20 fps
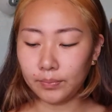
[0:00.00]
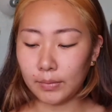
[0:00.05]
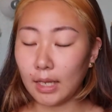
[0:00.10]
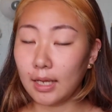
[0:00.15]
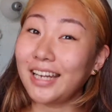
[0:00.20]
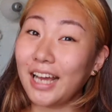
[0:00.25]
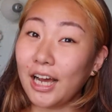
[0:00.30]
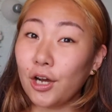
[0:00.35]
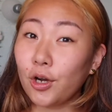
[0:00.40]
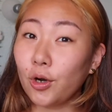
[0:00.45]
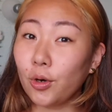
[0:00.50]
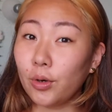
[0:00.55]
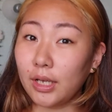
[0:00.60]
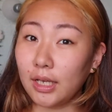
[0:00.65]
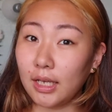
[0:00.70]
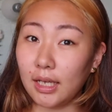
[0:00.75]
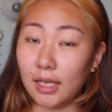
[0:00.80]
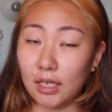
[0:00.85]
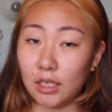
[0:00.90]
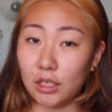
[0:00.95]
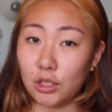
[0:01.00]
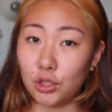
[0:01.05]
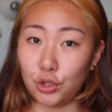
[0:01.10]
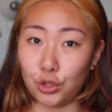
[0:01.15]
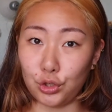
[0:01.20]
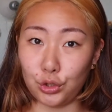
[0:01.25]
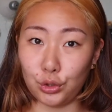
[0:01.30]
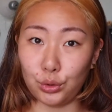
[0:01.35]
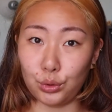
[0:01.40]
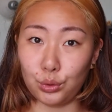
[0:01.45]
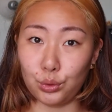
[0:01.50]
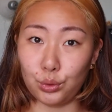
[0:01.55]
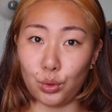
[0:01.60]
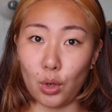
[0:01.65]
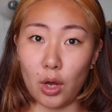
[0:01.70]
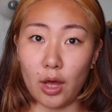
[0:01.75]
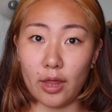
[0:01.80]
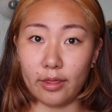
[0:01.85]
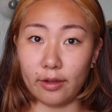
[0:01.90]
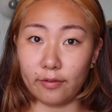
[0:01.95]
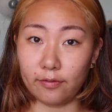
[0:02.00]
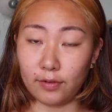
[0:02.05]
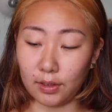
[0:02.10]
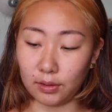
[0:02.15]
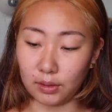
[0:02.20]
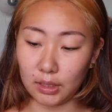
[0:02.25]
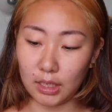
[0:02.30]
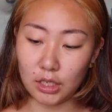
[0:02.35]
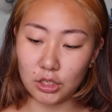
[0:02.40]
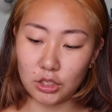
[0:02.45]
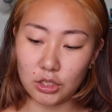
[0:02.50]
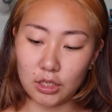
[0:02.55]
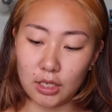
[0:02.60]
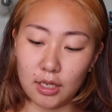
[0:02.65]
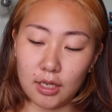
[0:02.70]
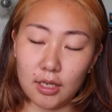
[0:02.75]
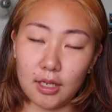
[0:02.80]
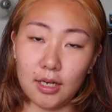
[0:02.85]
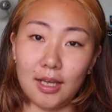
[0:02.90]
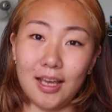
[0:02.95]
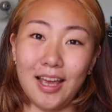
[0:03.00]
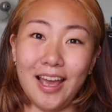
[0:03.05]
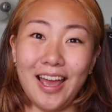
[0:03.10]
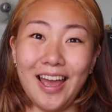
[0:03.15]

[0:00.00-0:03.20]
Now going into the foundation.